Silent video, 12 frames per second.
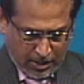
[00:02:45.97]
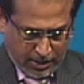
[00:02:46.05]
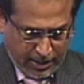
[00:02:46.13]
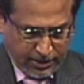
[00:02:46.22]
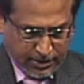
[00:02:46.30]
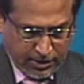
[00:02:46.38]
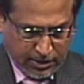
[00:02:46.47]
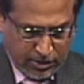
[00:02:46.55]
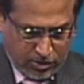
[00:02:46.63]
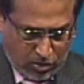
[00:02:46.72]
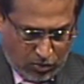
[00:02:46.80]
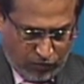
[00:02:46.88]
Let's
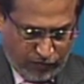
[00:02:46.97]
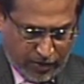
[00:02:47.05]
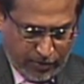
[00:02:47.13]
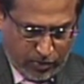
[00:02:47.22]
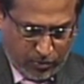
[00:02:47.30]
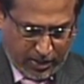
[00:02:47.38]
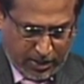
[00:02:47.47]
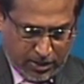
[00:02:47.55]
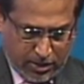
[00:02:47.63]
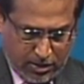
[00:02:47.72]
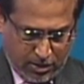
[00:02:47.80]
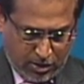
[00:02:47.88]
turn now very
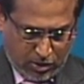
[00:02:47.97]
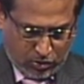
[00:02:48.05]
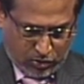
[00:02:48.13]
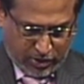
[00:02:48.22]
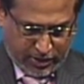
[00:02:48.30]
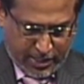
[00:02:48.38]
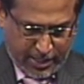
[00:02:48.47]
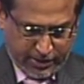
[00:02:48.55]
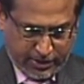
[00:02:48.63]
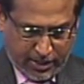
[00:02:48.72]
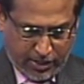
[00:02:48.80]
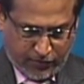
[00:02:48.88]
quickly to the
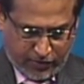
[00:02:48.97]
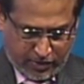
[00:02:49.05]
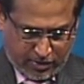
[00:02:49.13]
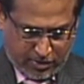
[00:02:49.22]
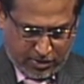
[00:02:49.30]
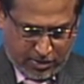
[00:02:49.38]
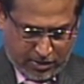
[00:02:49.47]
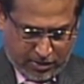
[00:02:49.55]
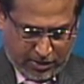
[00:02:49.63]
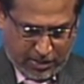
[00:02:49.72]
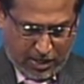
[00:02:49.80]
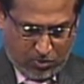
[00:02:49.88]
next area
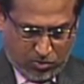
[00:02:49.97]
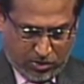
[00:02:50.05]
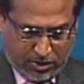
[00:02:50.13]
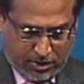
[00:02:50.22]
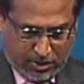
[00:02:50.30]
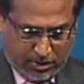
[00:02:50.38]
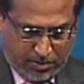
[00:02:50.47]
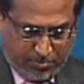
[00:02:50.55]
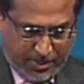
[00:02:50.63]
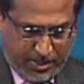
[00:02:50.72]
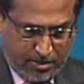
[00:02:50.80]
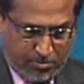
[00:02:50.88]
that I wanted to
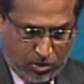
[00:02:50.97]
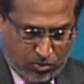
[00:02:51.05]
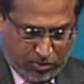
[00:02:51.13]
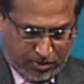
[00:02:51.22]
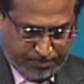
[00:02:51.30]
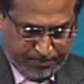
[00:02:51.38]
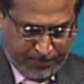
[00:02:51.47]
speak about.